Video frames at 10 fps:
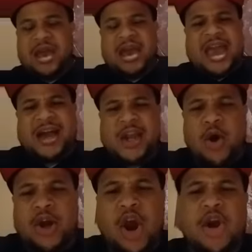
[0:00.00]
Hell
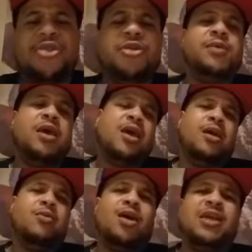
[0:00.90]
on earth,
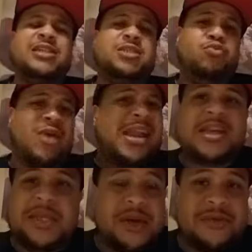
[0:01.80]
now that's
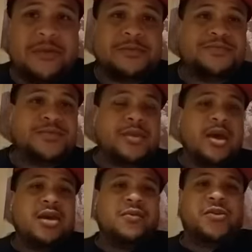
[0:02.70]
relative.
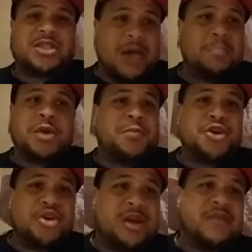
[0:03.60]
For some people,
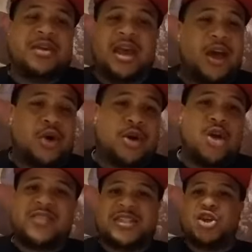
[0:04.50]
you live in hell on
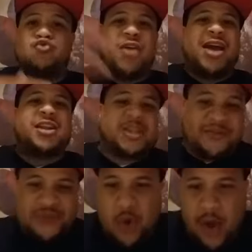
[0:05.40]
earth. That's a
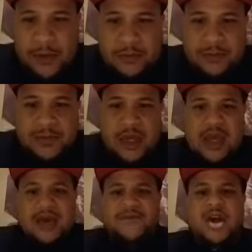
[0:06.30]
relative thought.
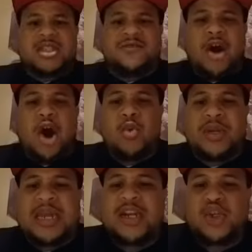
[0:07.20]
First of all, we
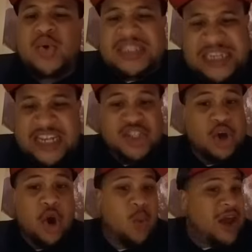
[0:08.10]
need to do a teaching
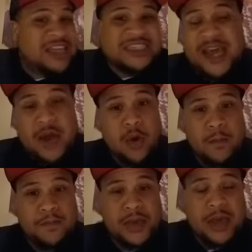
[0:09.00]
on what is hell.
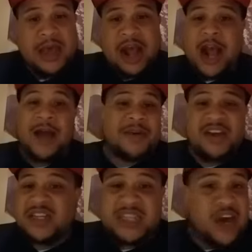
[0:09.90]
I'm here
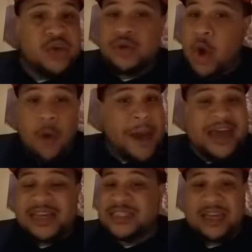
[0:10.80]
to tell you
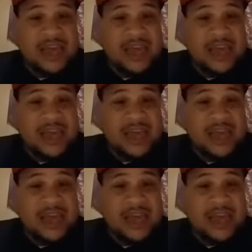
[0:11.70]
nobody is in